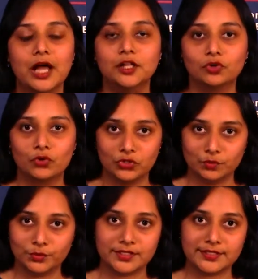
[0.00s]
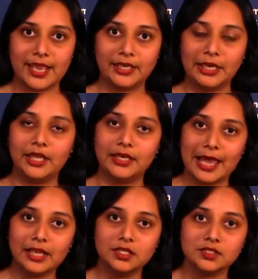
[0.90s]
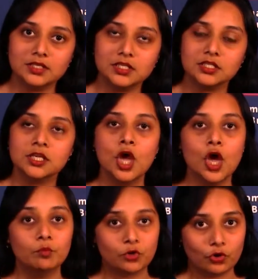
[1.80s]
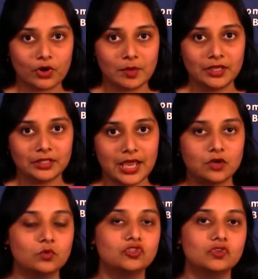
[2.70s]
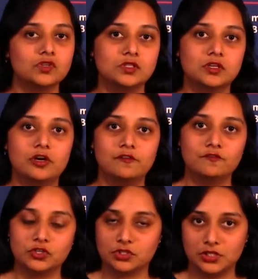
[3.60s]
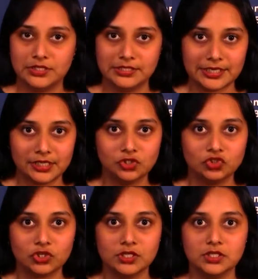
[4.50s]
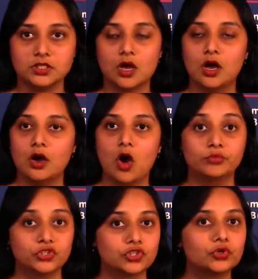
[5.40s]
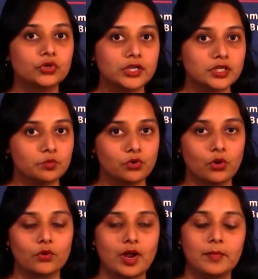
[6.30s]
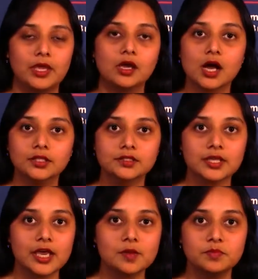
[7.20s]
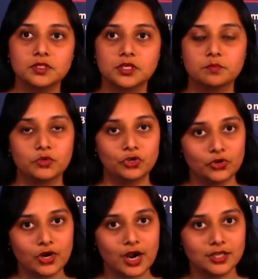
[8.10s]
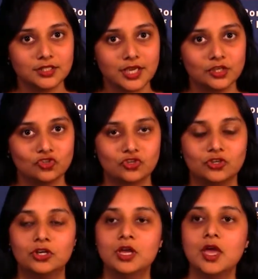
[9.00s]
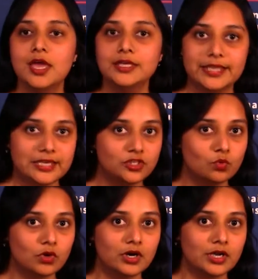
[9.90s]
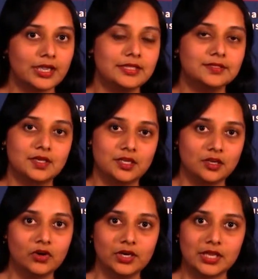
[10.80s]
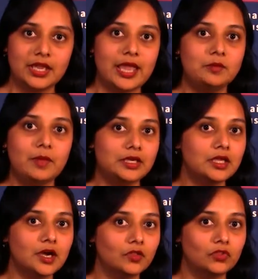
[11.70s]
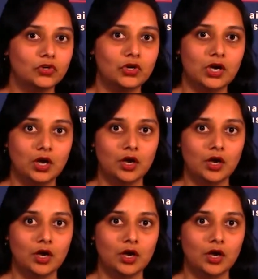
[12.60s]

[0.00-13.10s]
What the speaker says: algorithm design and analysis, programming languages, artificial intelligence, object-oriented programming concepts, computer architecture, network and security, and many other